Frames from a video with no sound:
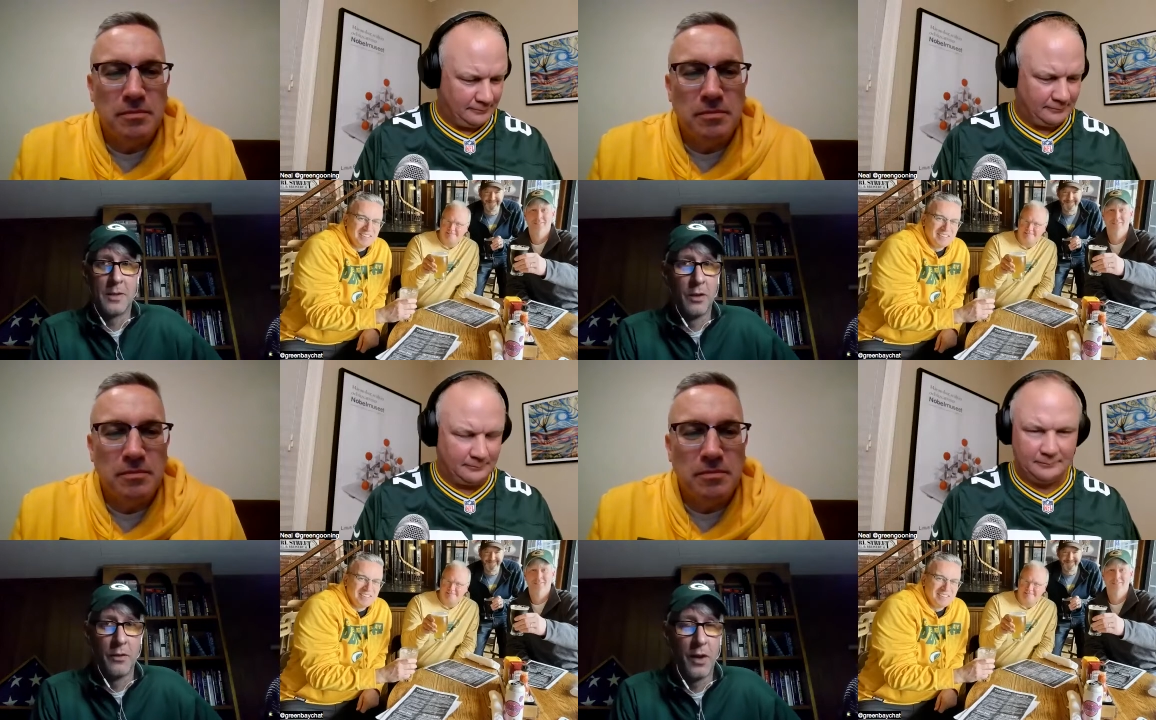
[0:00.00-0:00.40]

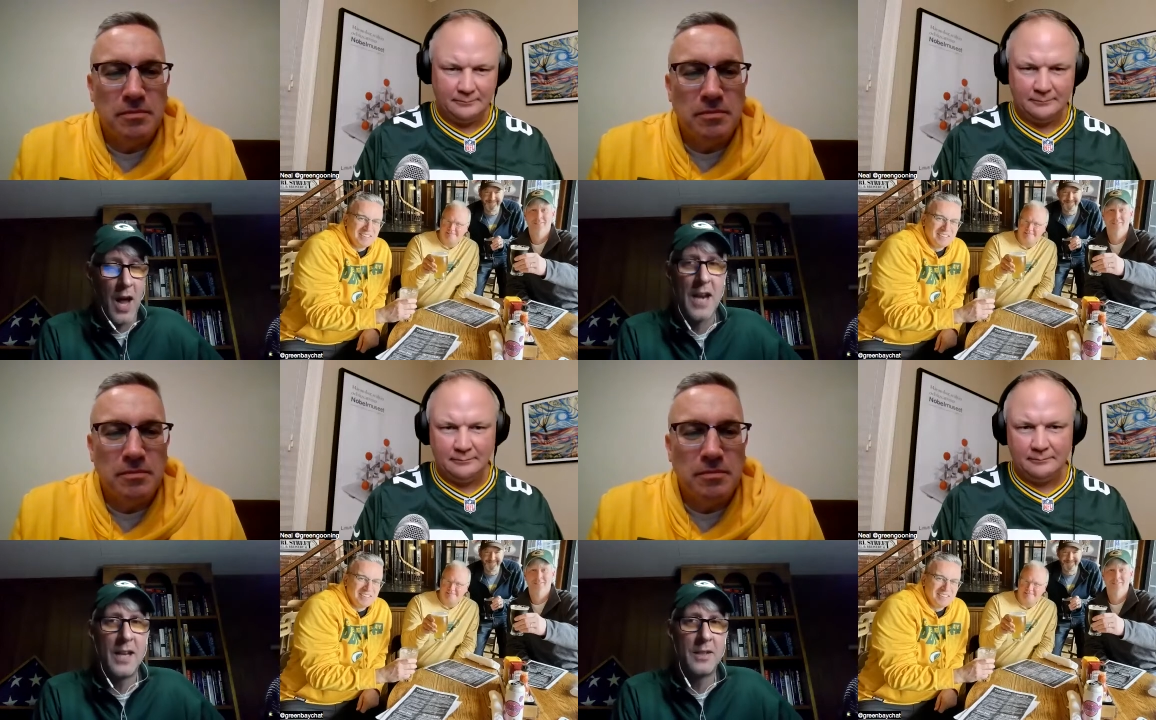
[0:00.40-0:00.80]
Speaker 1: silver
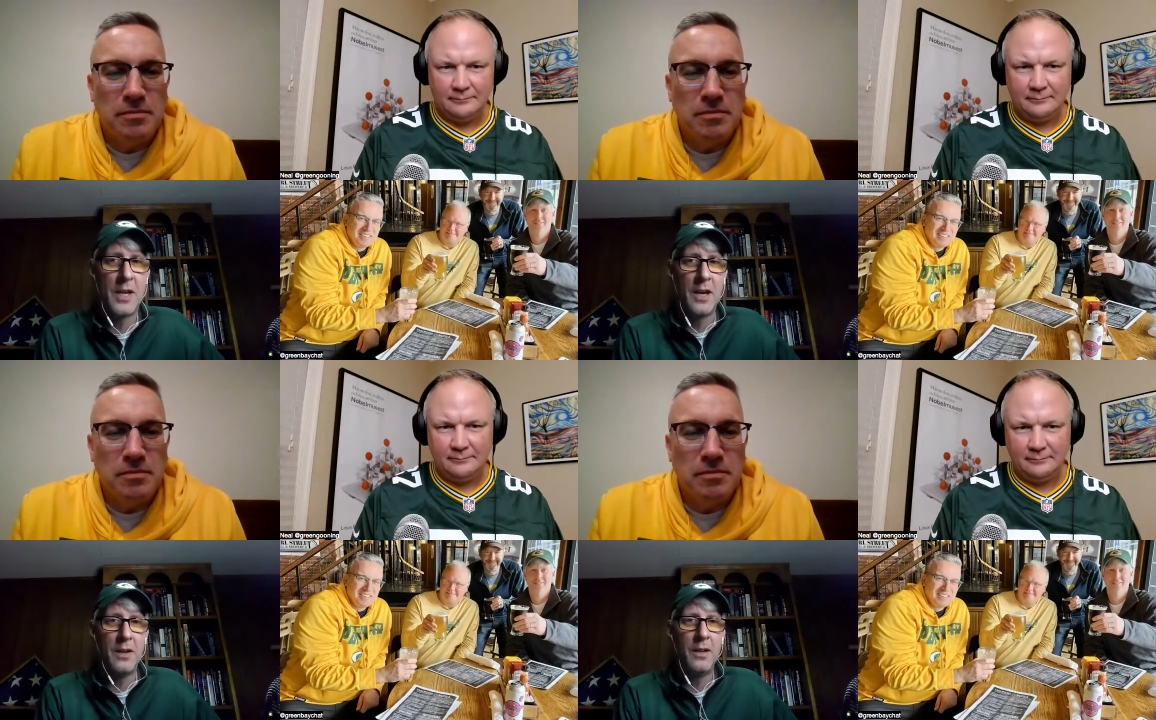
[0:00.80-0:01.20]
linings
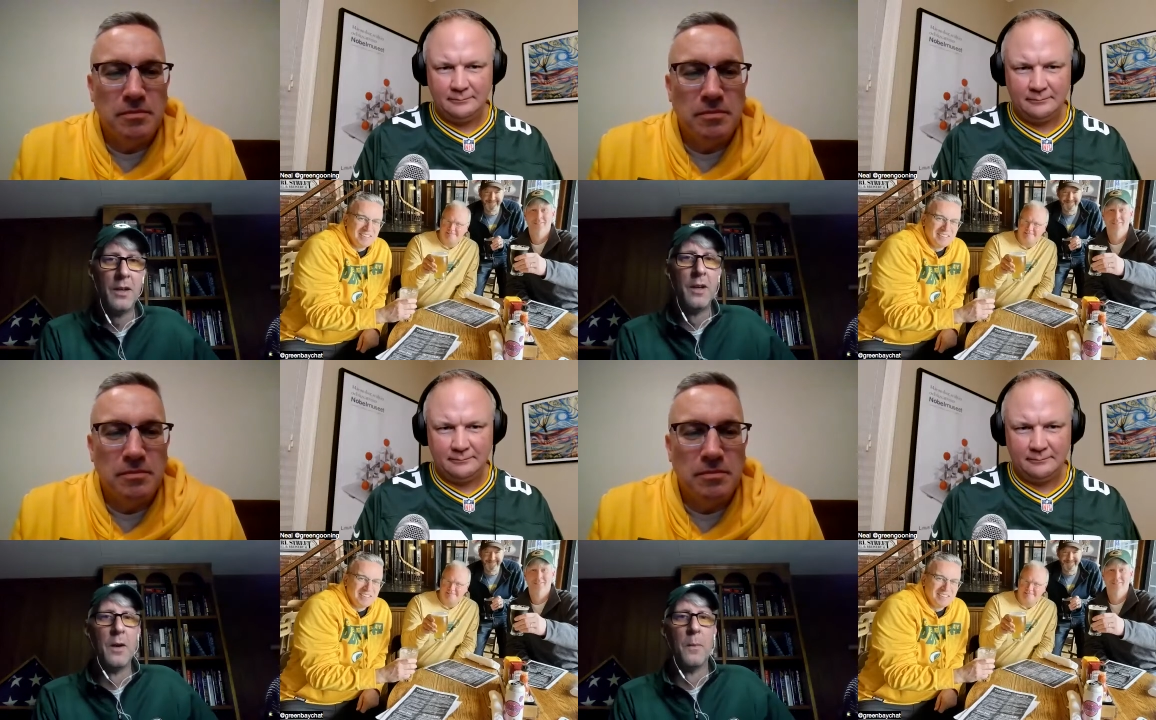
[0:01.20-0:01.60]
here
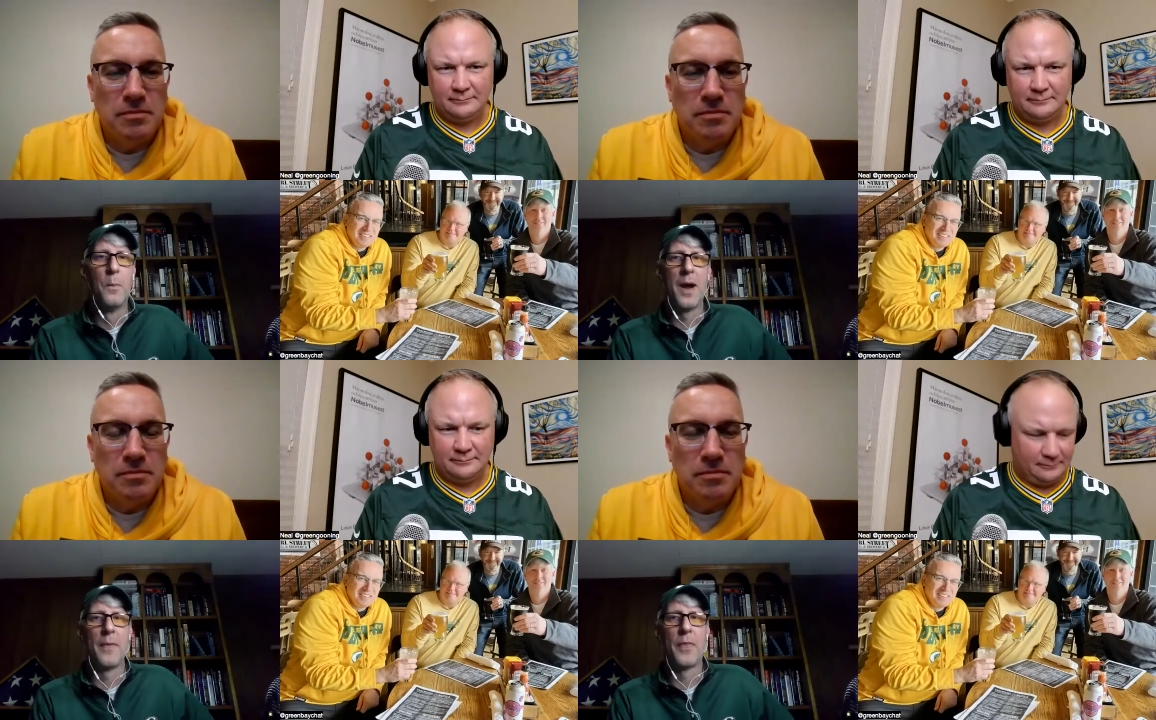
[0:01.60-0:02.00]

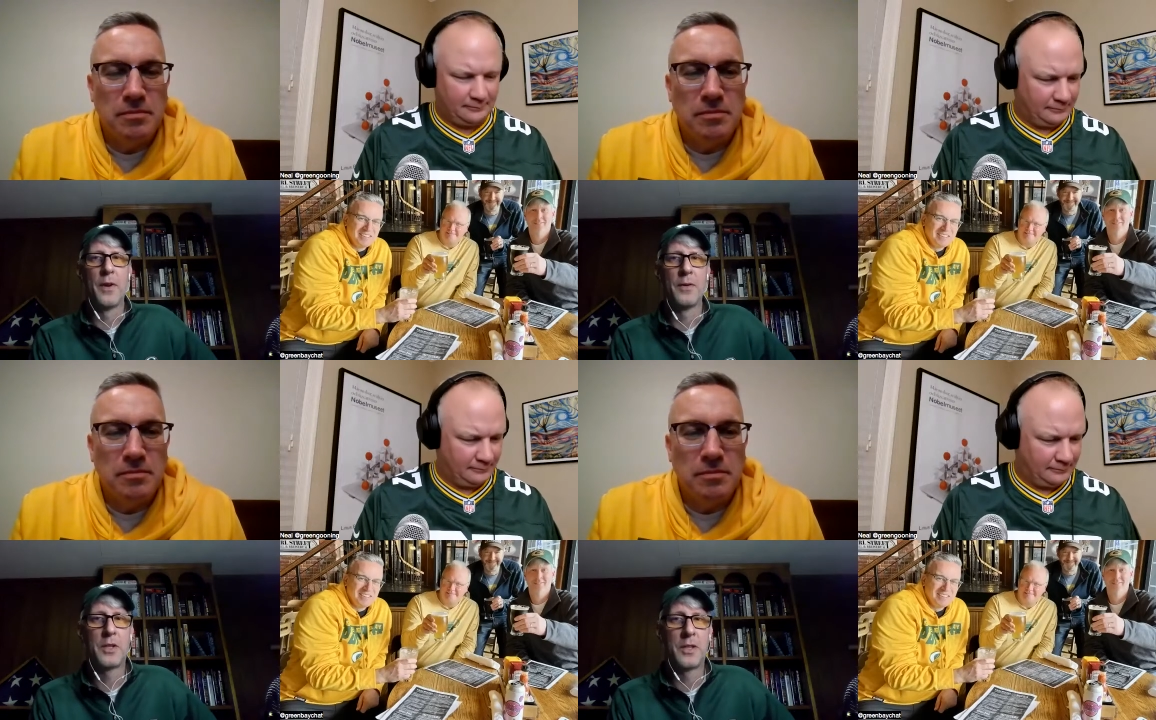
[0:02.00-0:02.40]
but
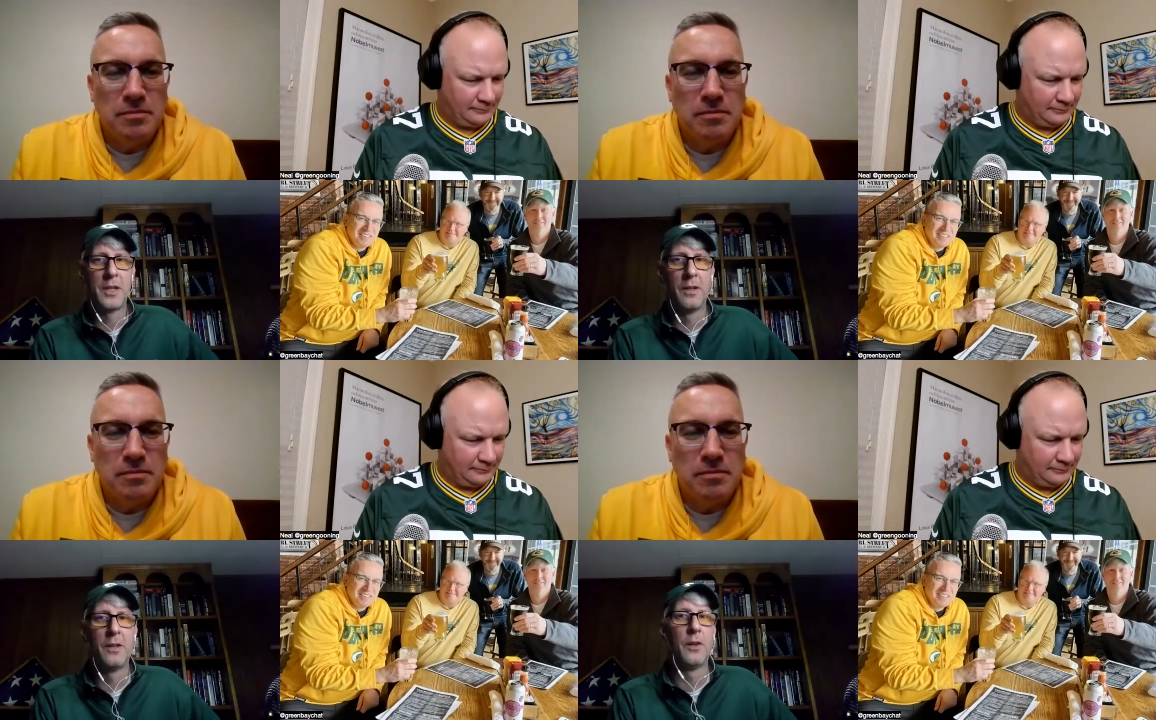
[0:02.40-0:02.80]
they're
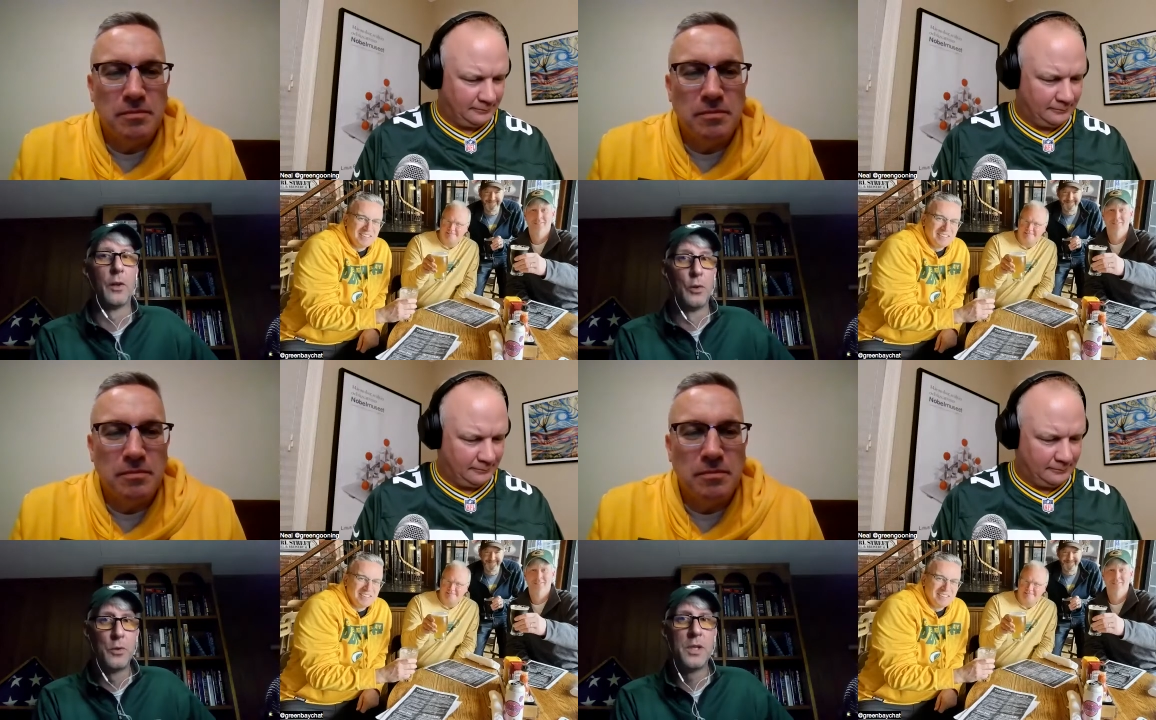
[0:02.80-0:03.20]
still
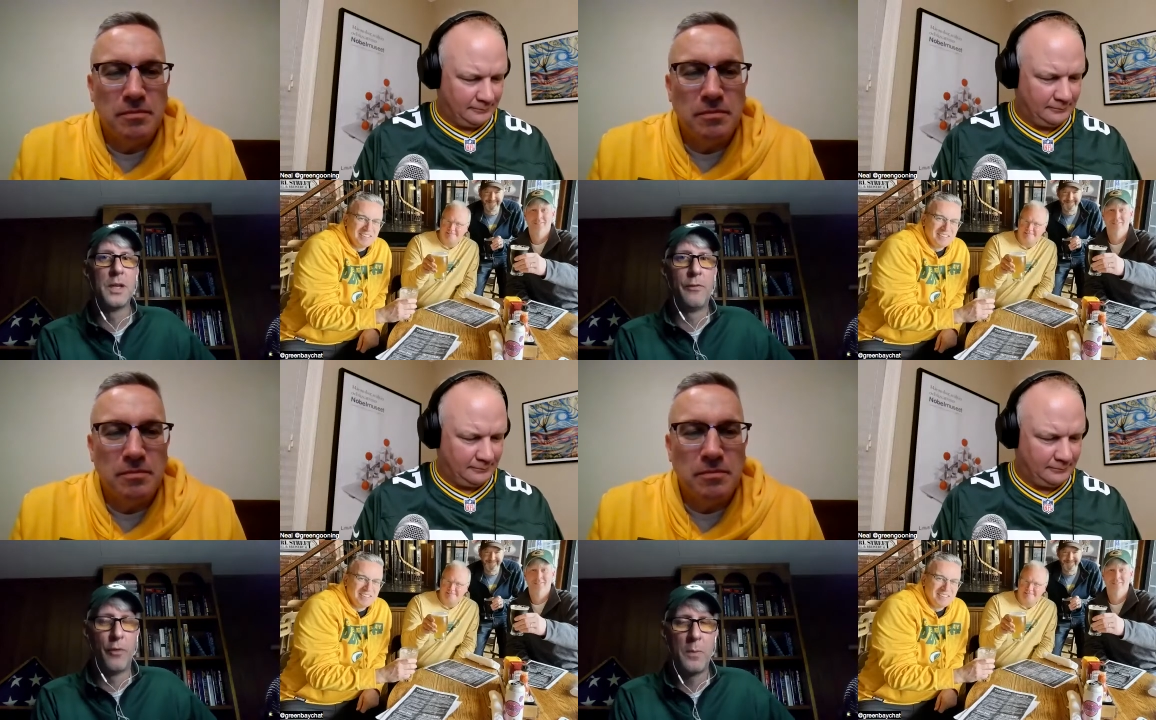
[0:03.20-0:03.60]

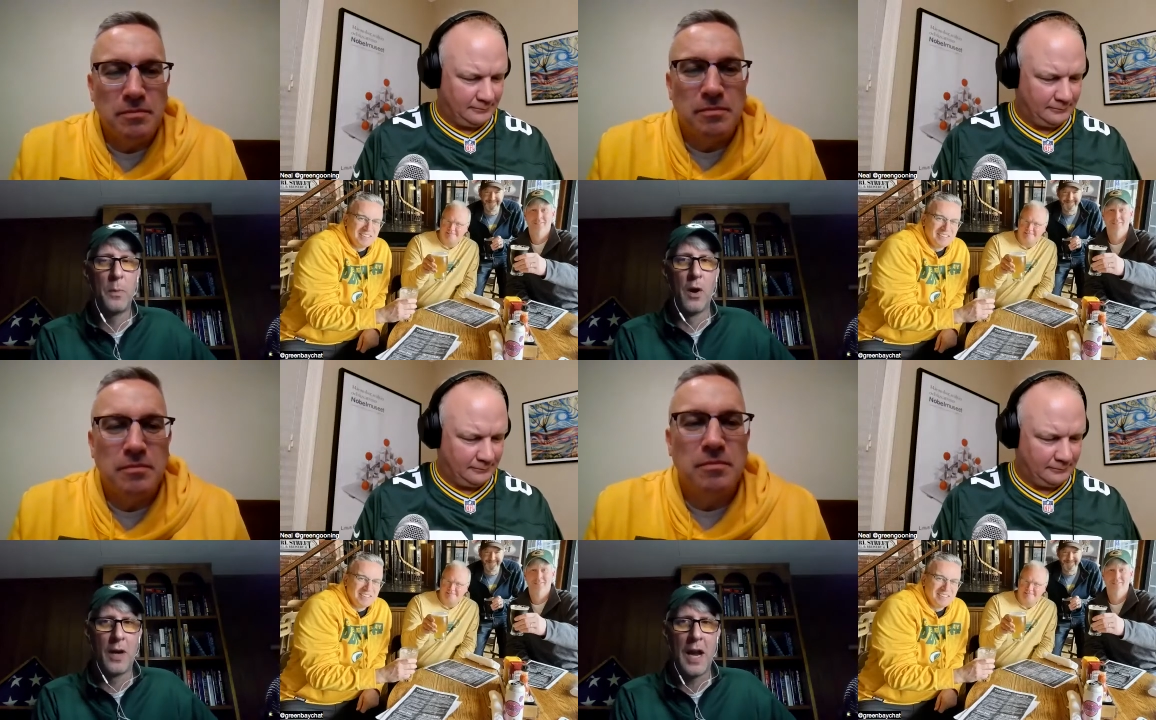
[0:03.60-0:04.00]
losing
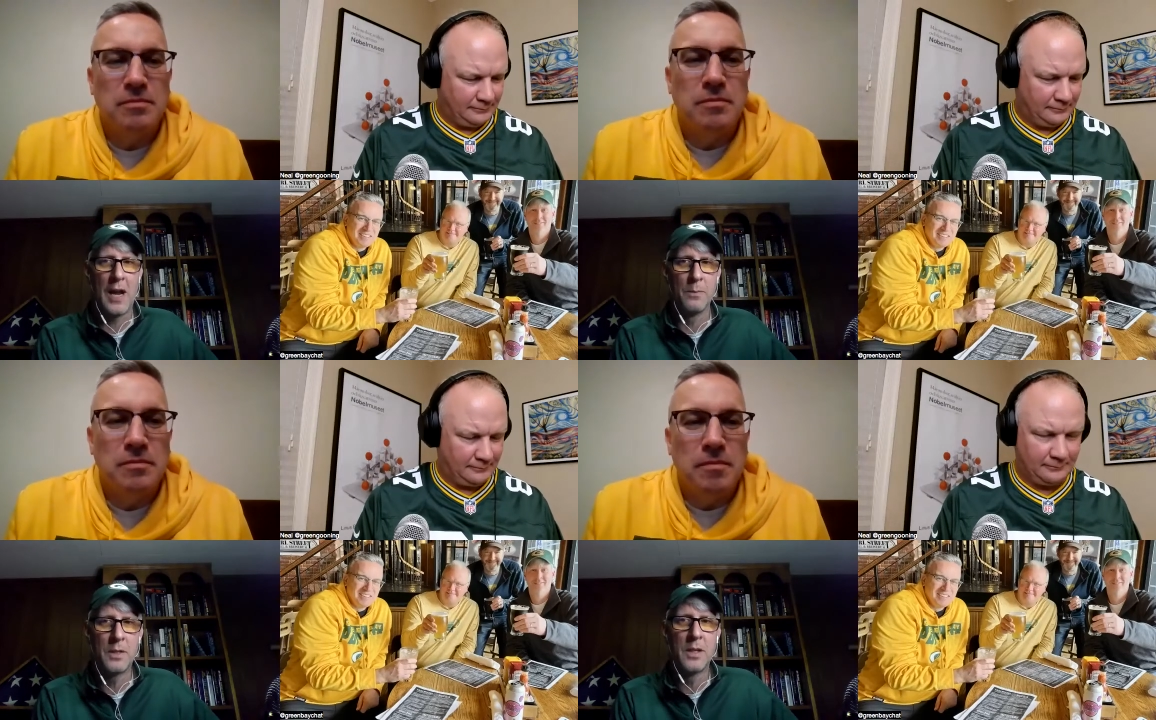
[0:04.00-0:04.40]
football
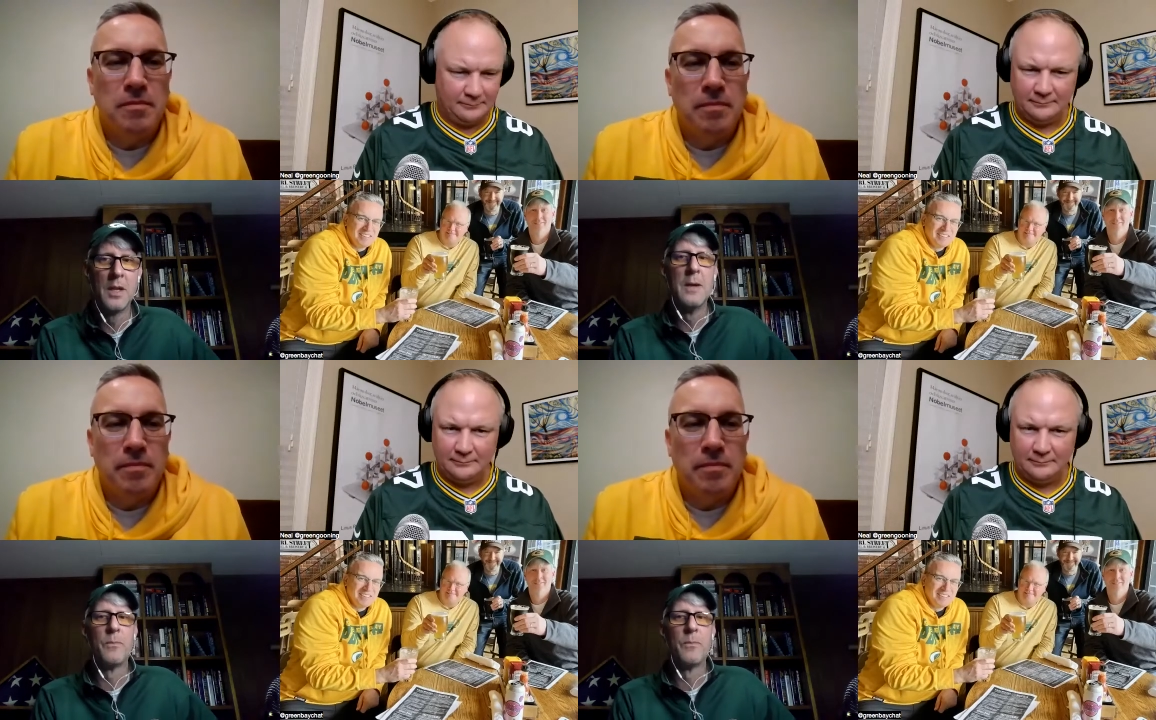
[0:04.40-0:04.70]
games